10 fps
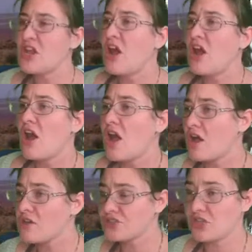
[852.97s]

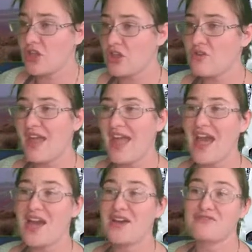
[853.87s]
also
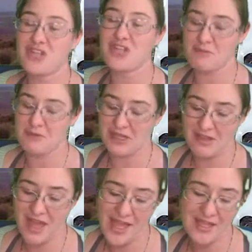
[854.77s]
have jumping
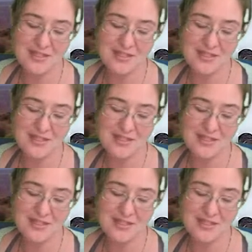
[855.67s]
legs.